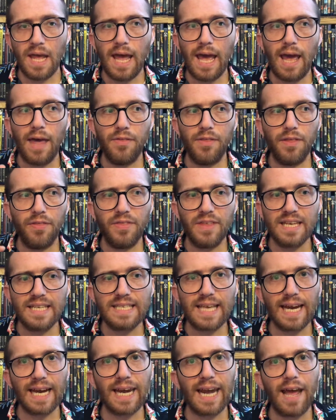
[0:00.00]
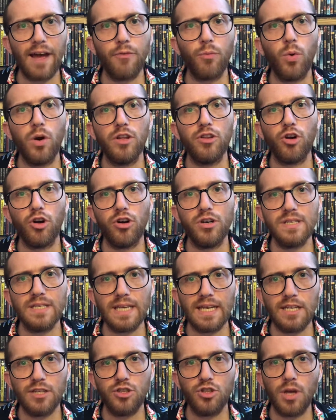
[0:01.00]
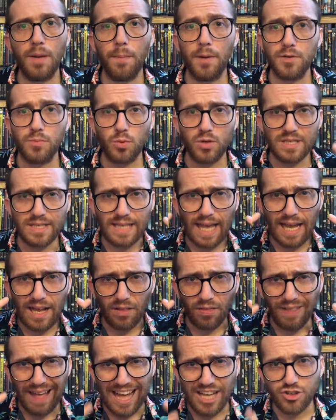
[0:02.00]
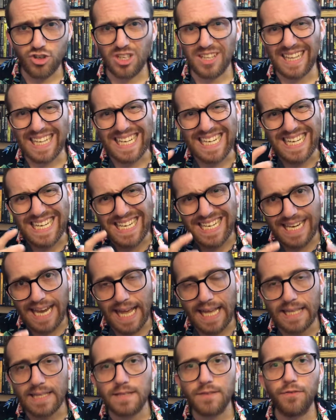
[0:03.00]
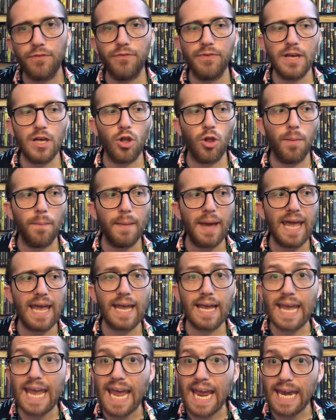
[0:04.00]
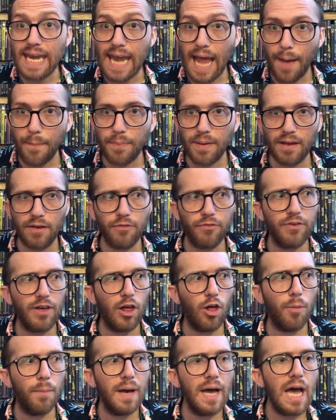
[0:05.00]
And then the second half, where it turns into a much more psychologically dense film, a kidnapping film,